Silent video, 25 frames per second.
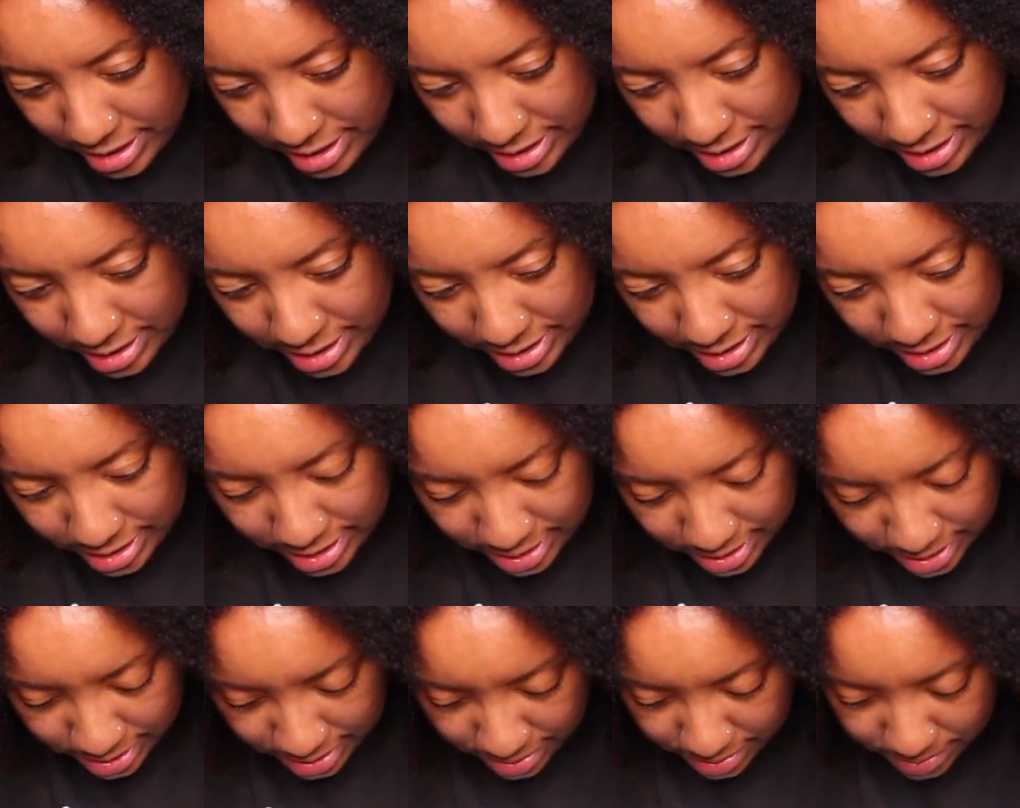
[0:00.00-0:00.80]

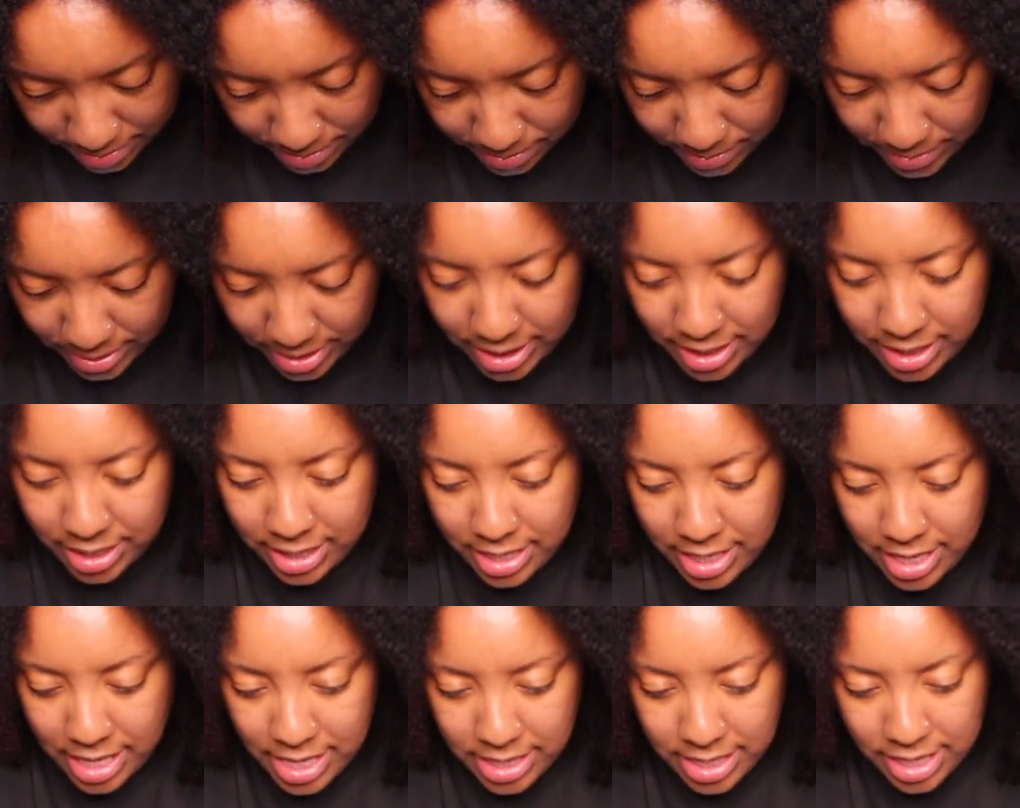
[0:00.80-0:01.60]
Um,
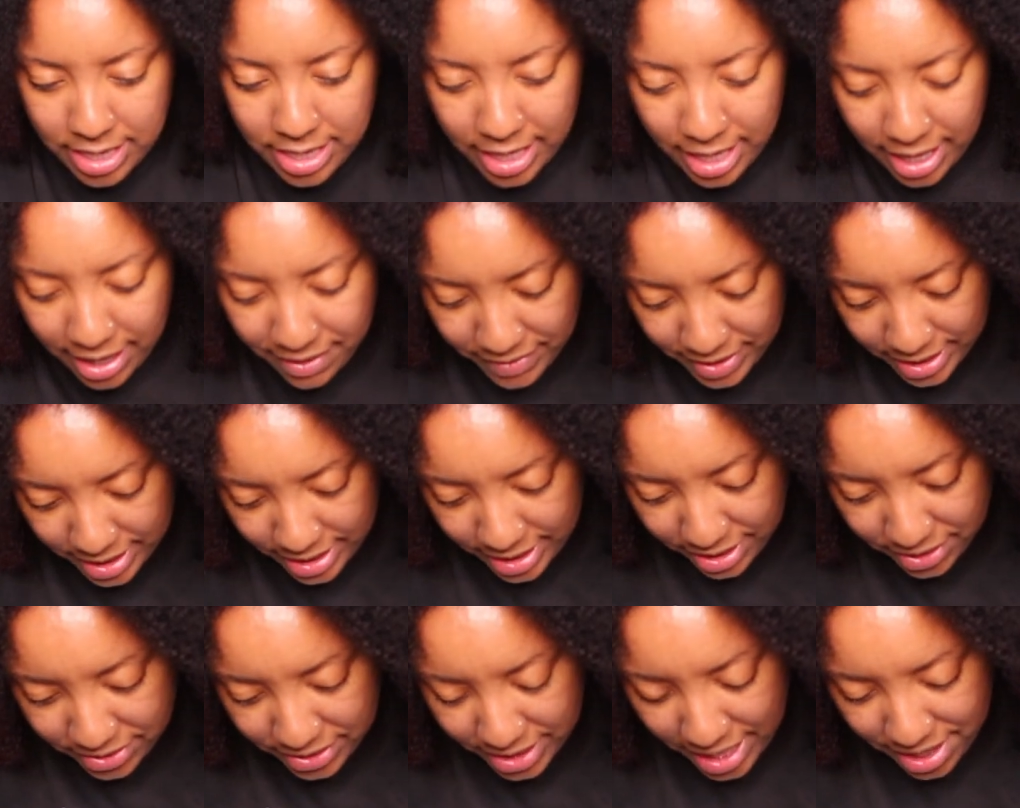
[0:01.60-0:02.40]
does it have
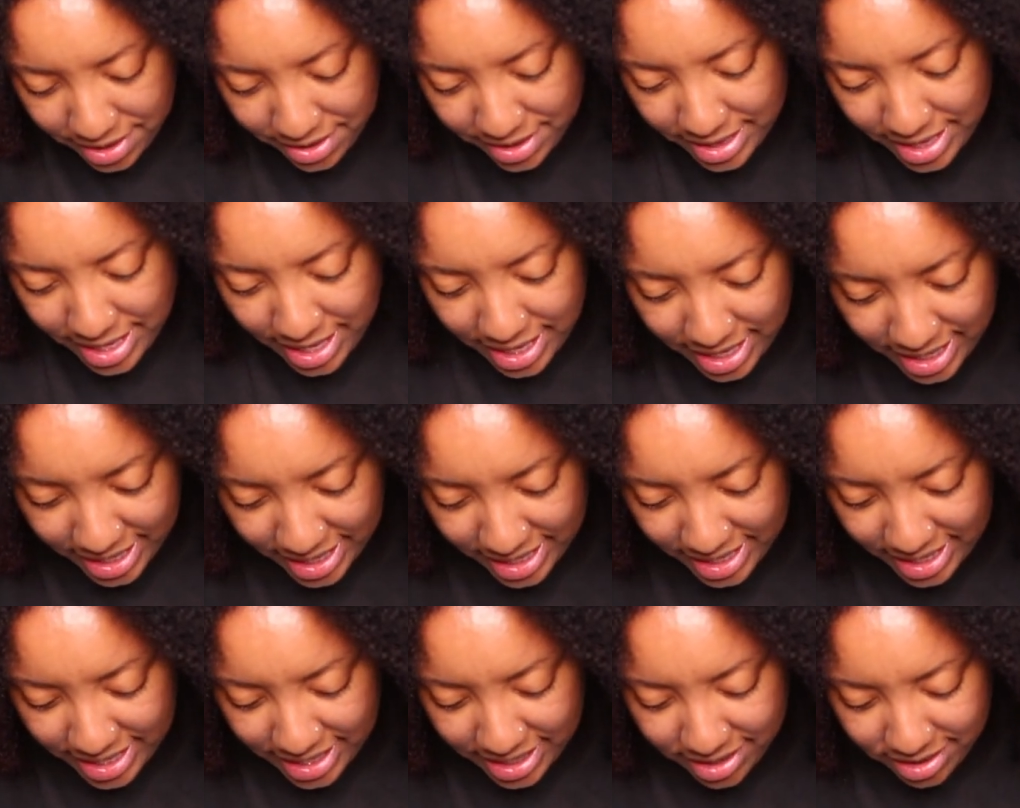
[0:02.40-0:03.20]
anything on the
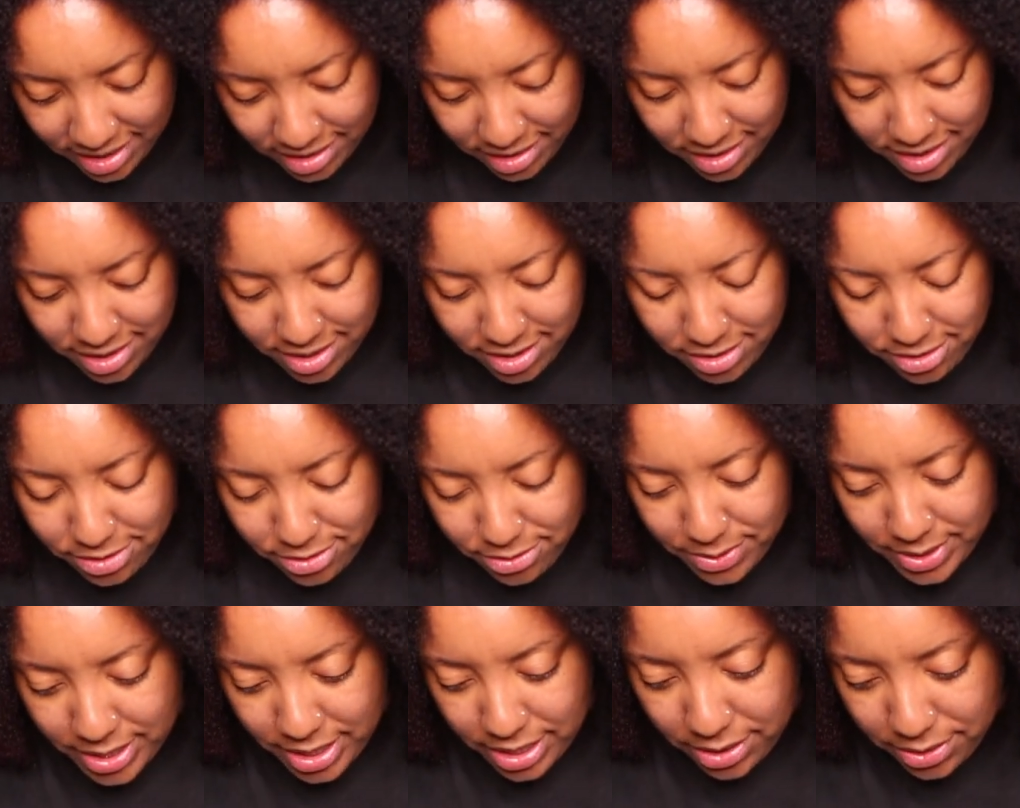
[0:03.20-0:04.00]
outside?
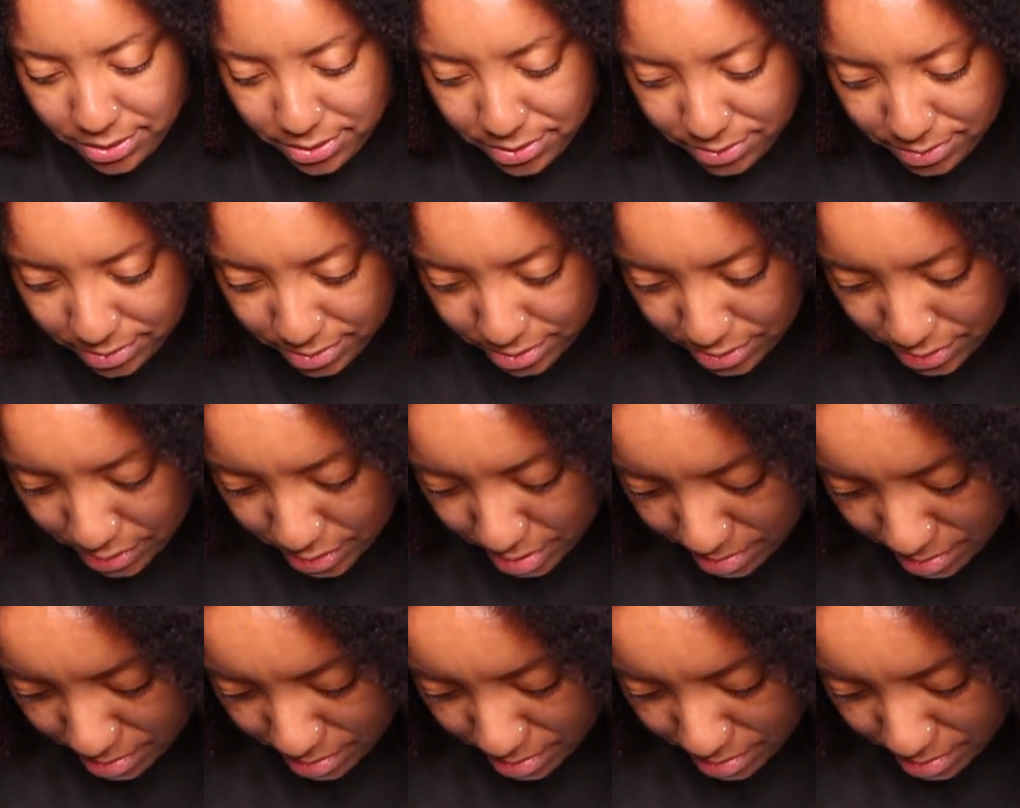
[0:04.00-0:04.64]
No, it don't. No